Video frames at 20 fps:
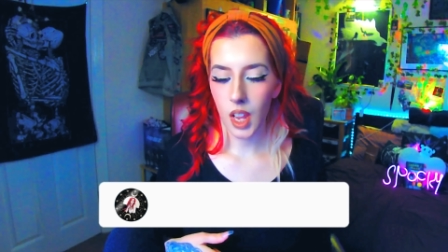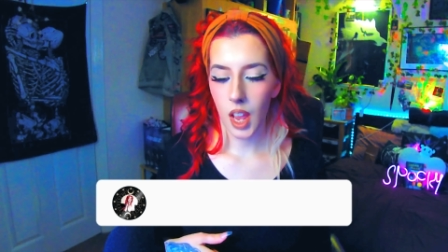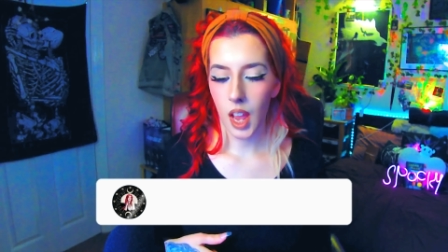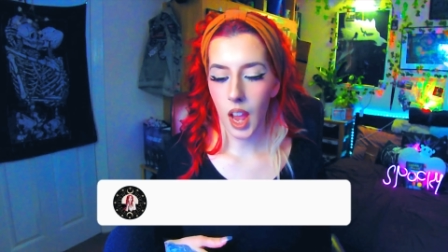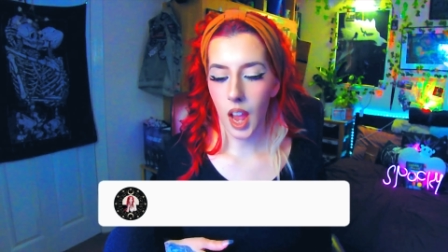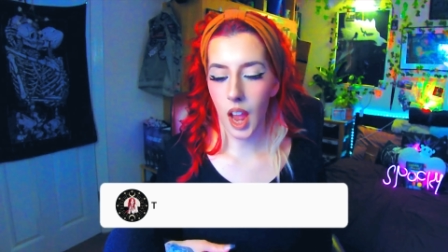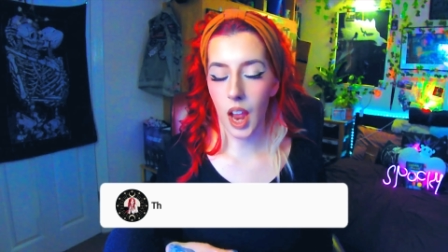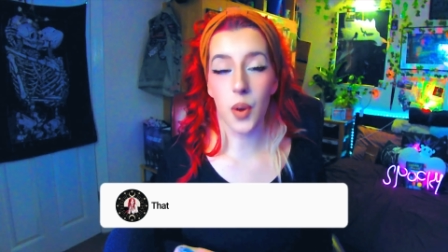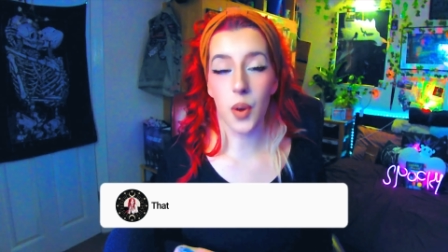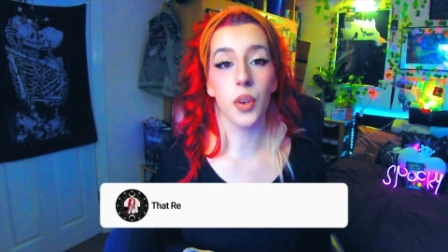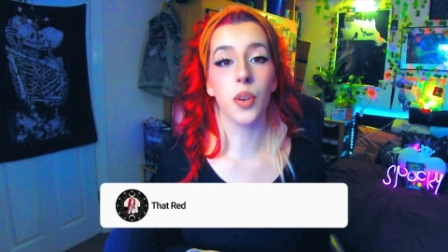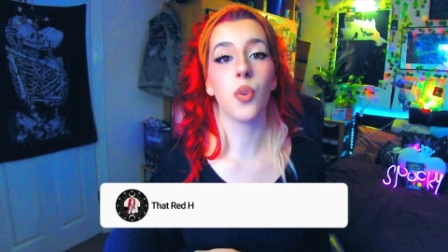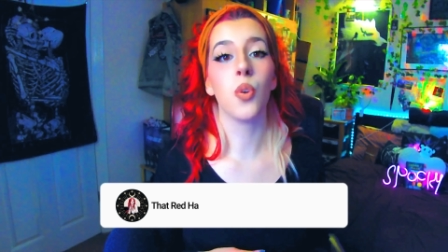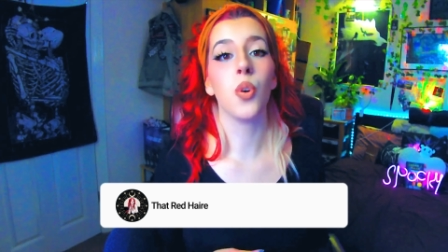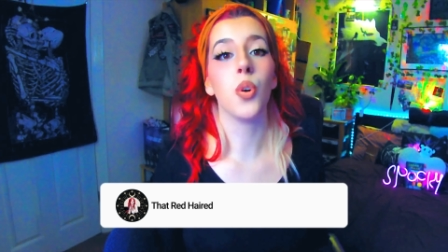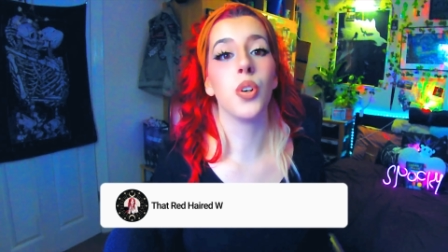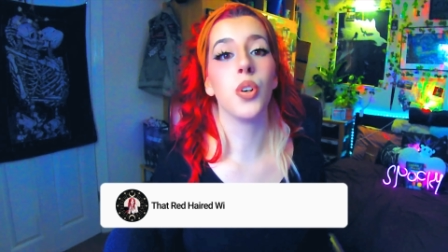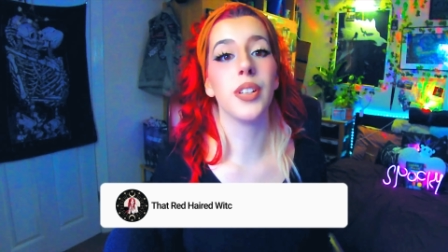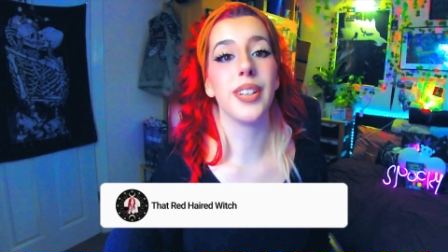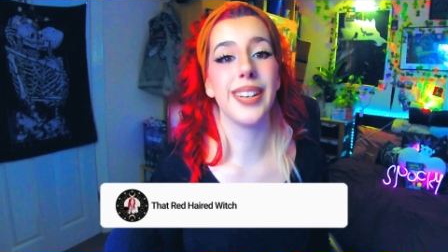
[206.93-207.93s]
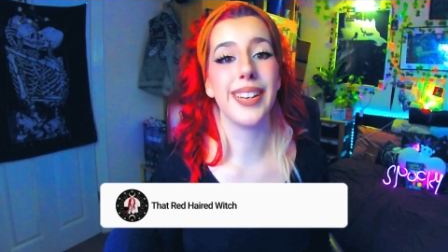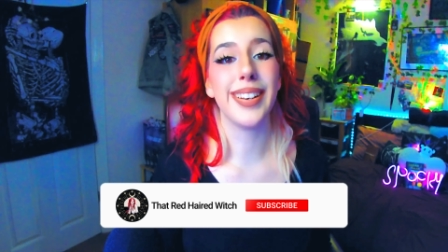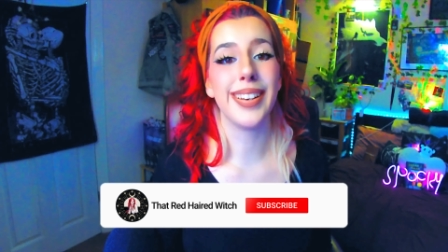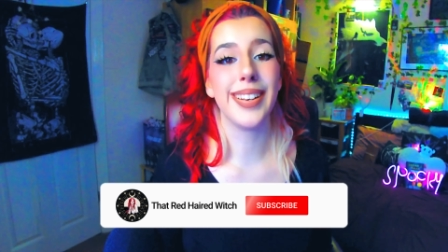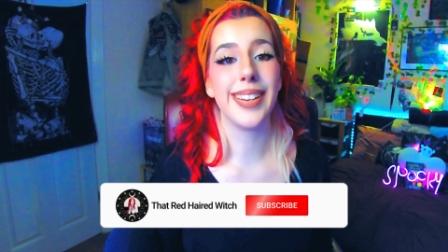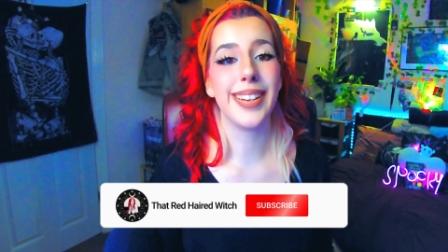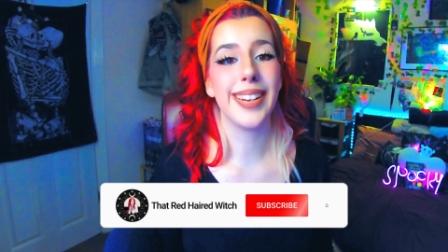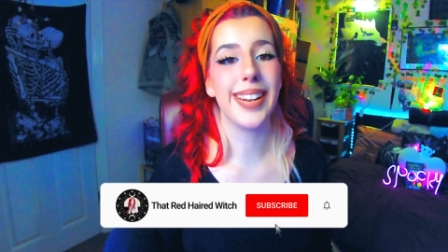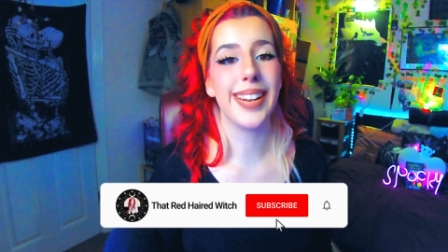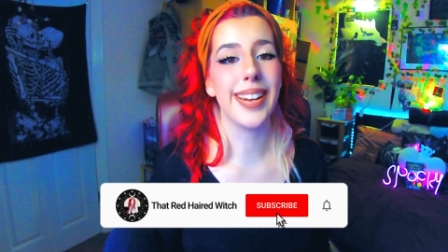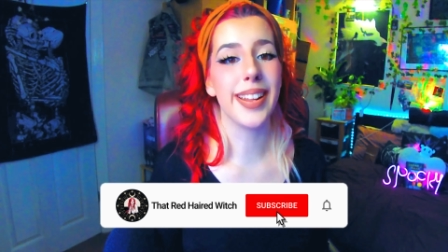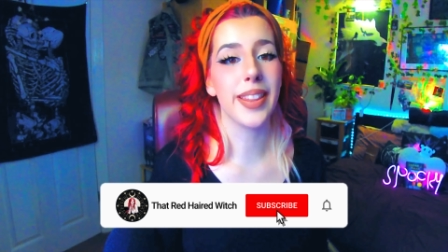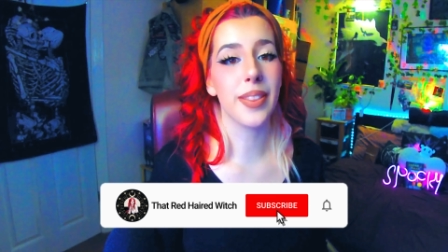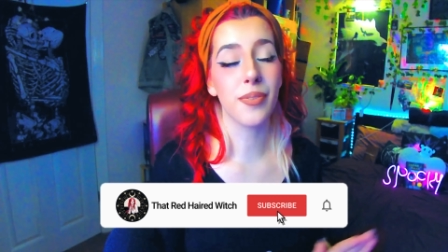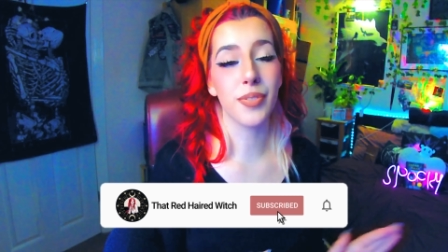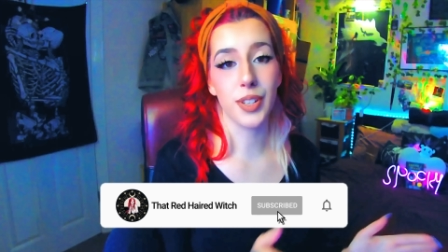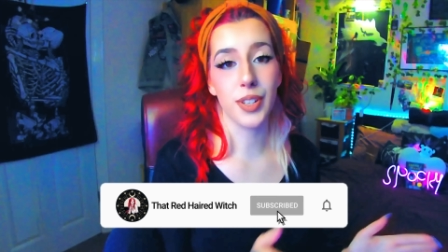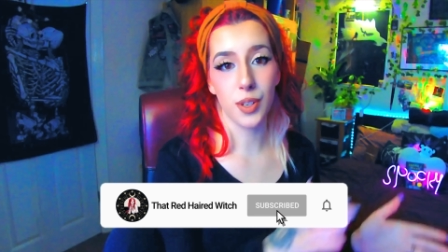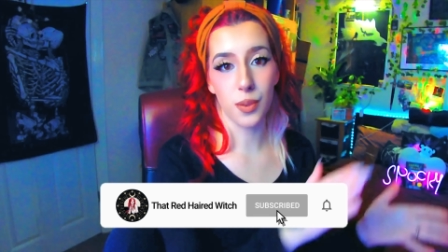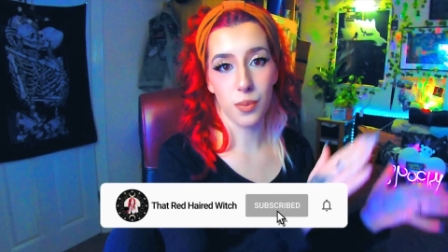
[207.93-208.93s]
I recorded another
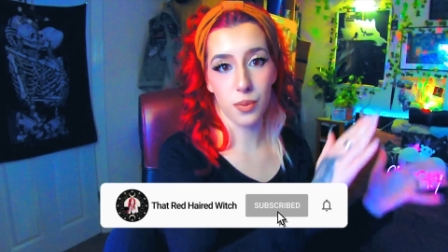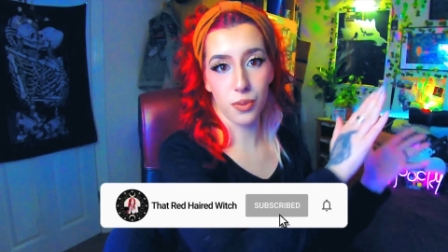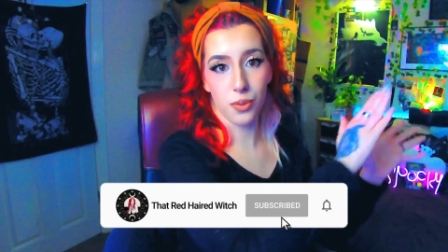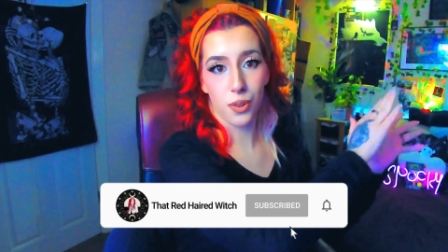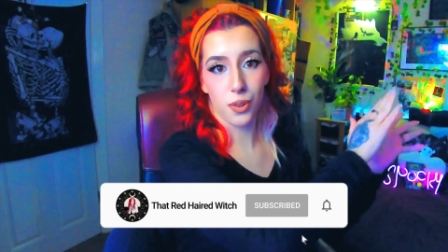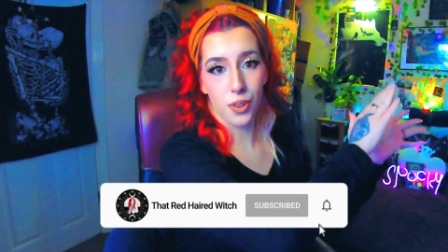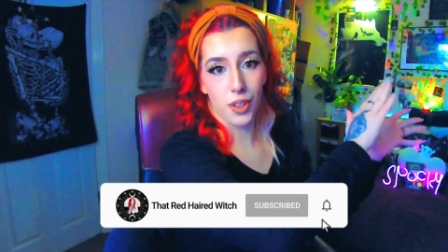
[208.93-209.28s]
video before